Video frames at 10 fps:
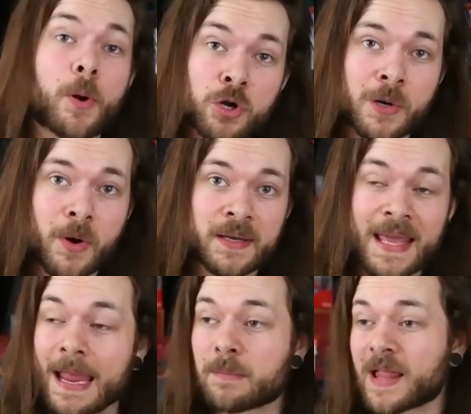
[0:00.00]
Pokemon
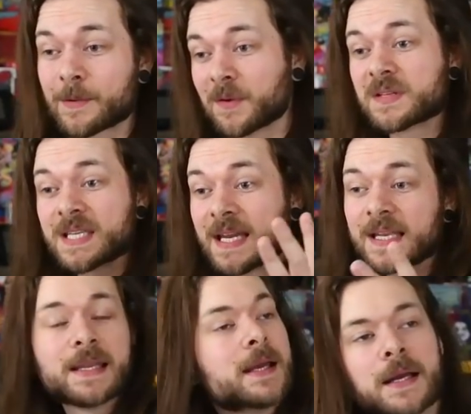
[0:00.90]
game like we've
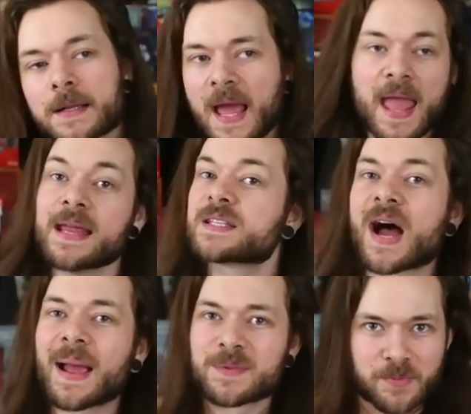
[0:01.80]
seen eight
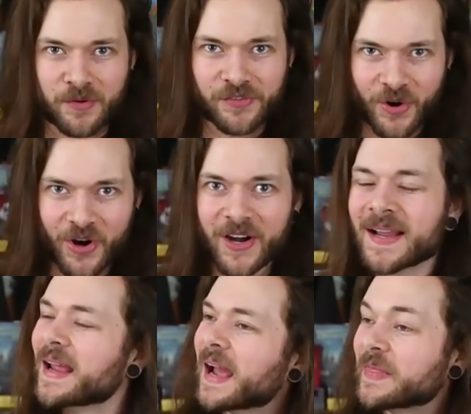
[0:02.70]
times before,
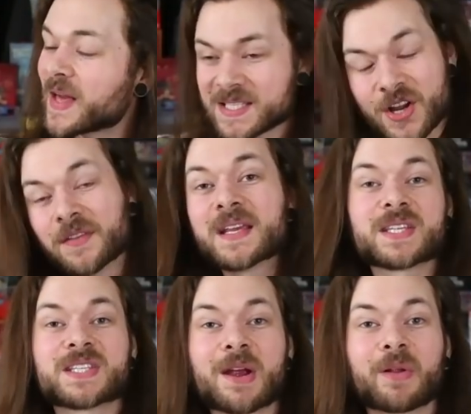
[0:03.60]
and that's not
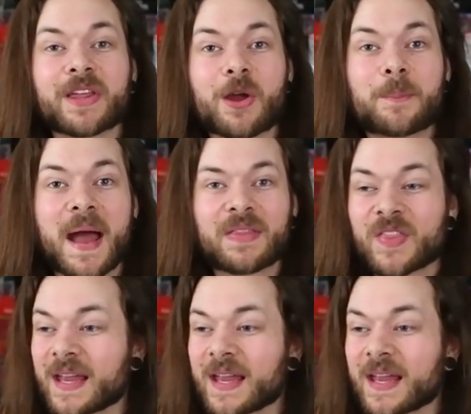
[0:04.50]
necessarily a bad